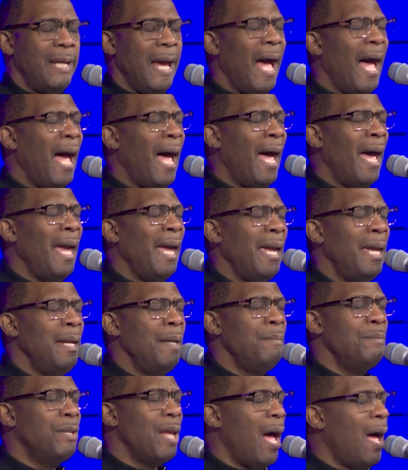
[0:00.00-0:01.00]

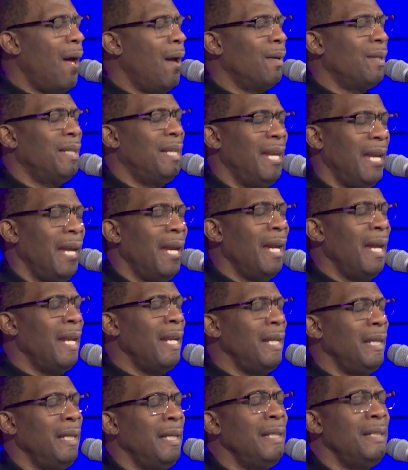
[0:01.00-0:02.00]
times are
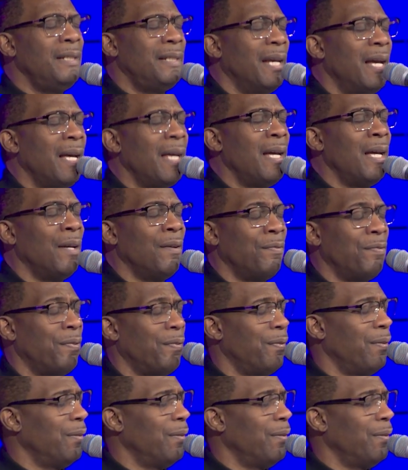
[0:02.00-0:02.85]
getting tough.